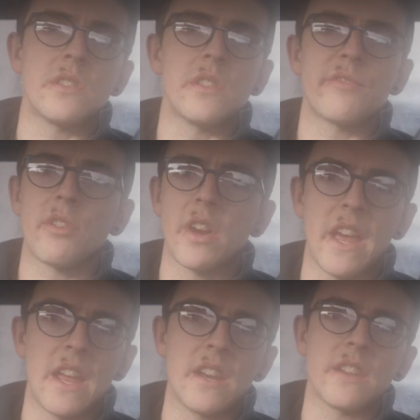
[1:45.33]
the front
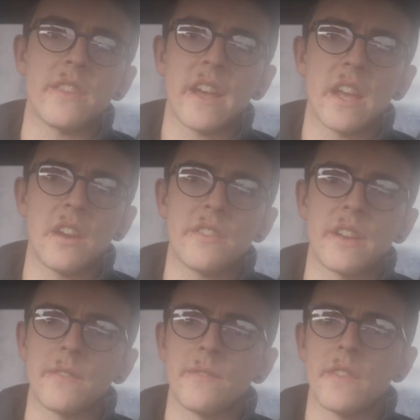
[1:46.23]
end and that kind of
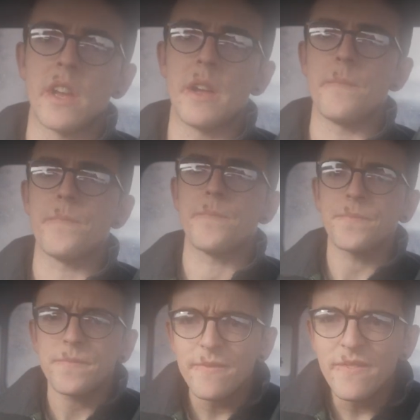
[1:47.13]
thing.
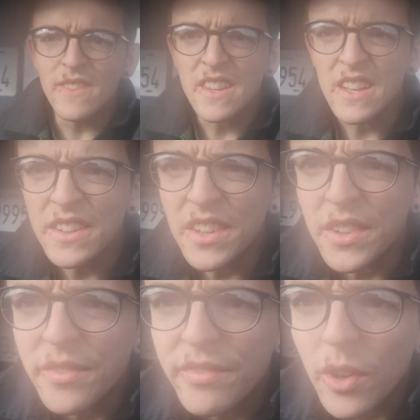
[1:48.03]
This
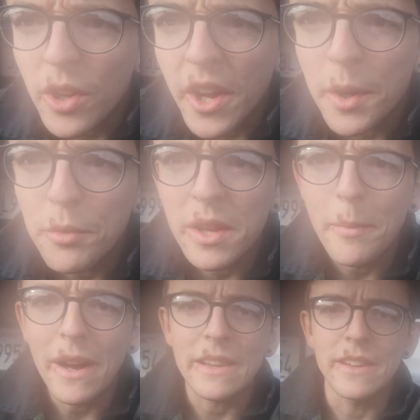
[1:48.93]
is fogging up really
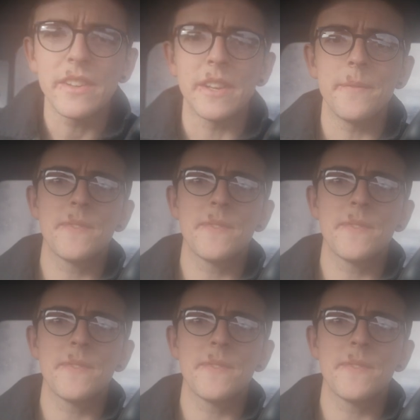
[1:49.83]
badly, isn't